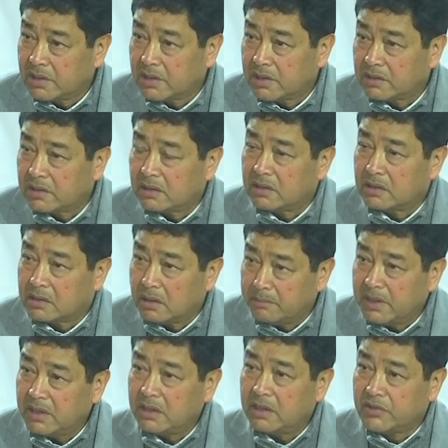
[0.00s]
that the
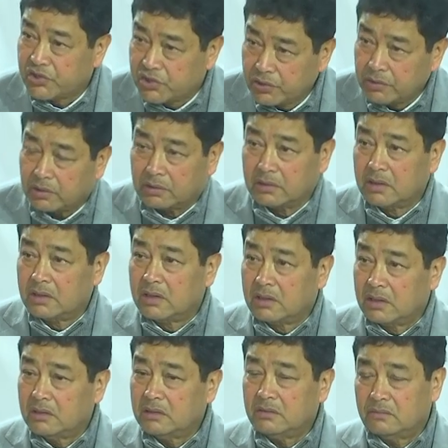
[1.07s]
government ensure,
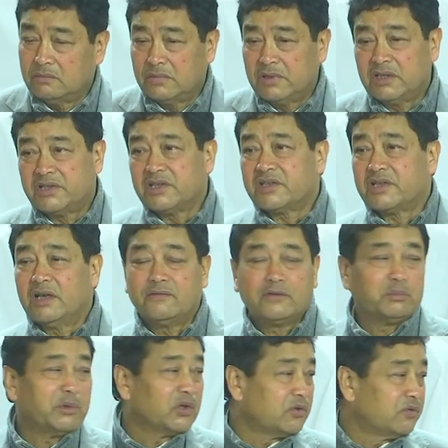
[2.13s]
you know, we just have
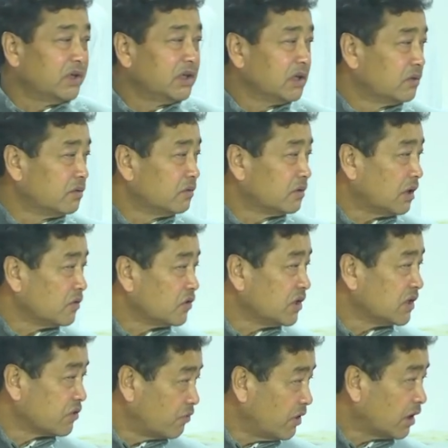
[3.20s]
about twenty-two thousand
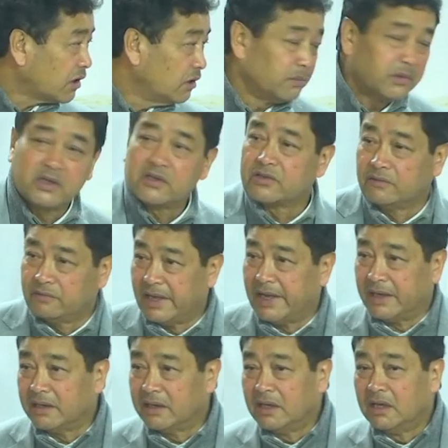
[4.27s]
square kilometers of
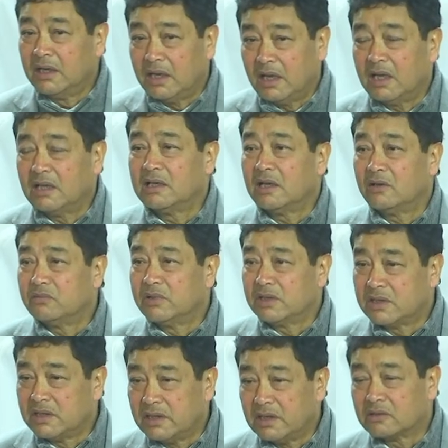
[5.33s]
land, and then with
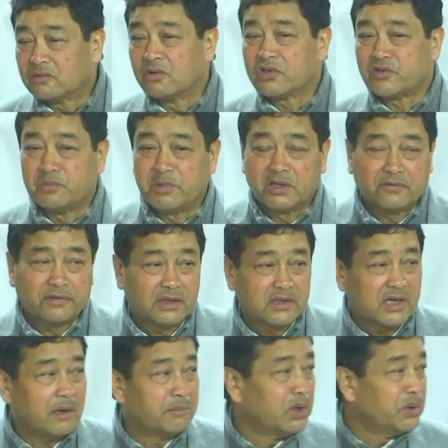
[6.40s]
the encroachment of
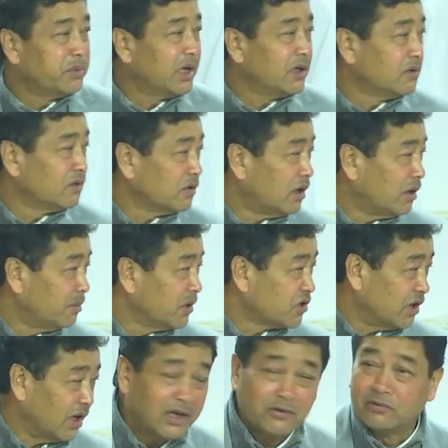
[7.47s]
Assam, maybe I don't know how much
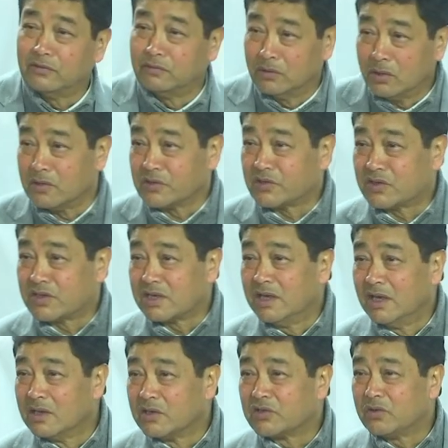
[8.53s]
land we've lost.
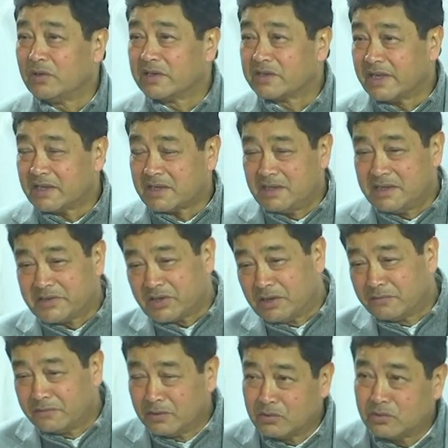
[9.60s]
So exactly, sir,
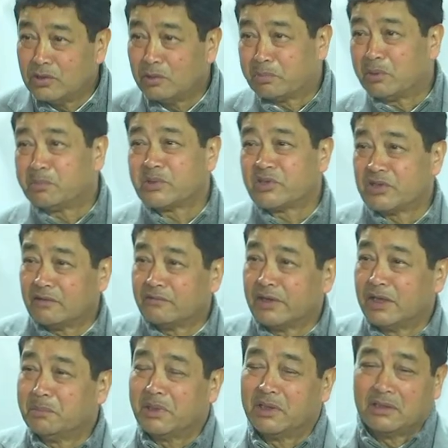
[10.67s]
if you do a proper survey
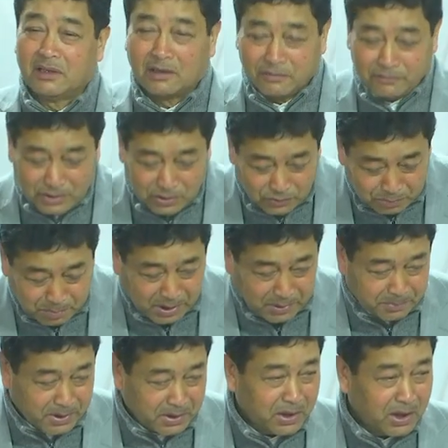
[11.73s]
by the revenue
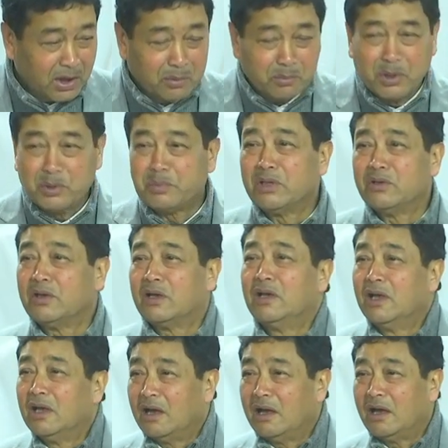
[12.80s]
department, maybe
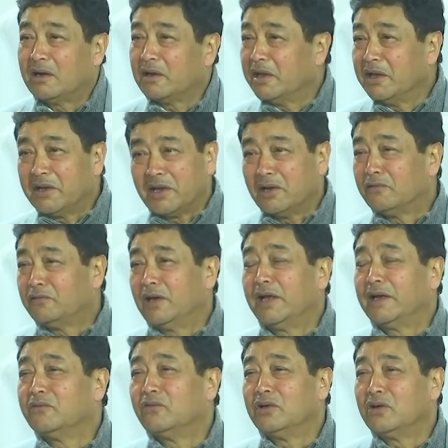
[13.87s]
our area of land
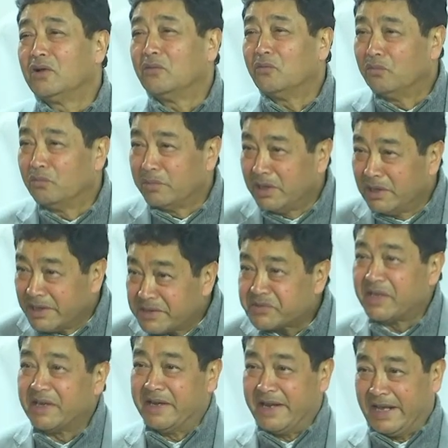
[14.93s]
will not be less
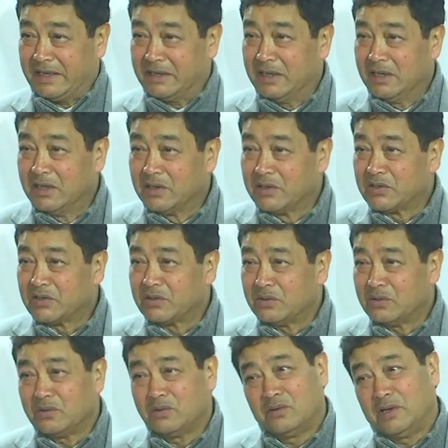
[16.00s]
than that.
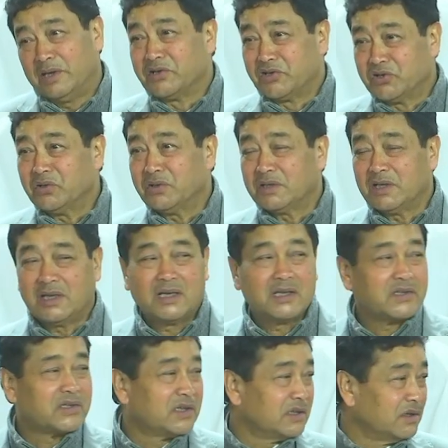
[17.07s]
So ensure that
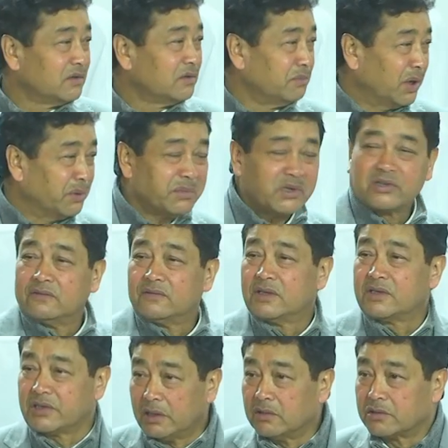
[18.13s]
as, you know, members of this
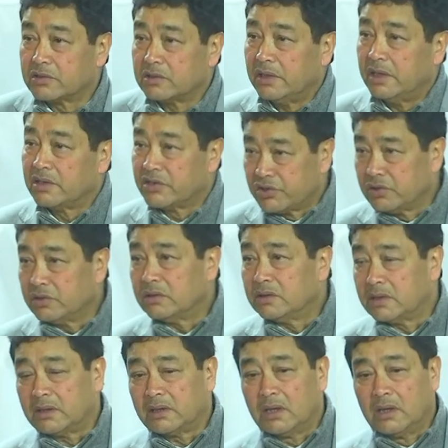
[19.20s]
house, ensure
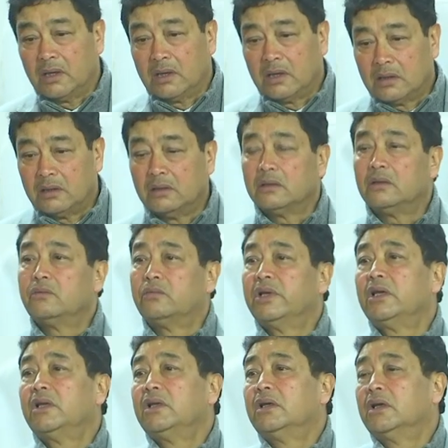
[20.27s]
that, you know,
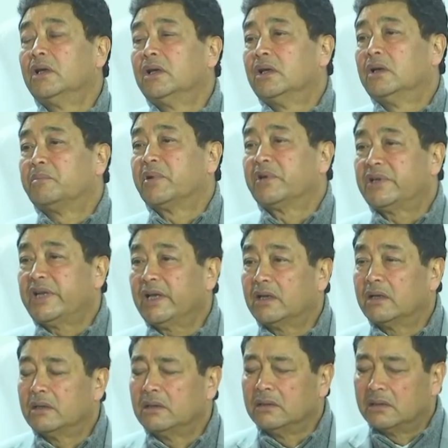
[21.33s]
we protect
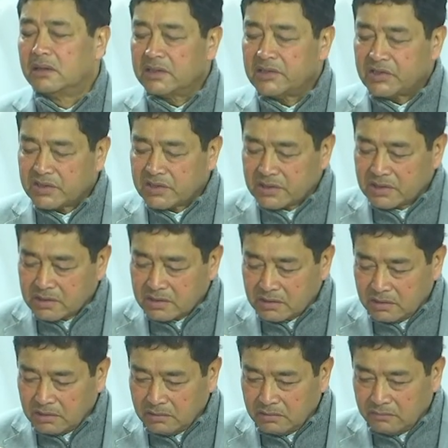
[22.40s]
this,
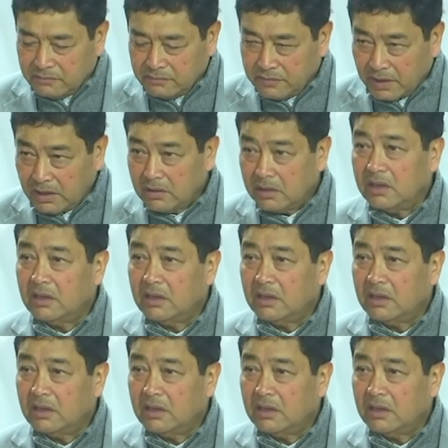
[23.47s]
you know, valu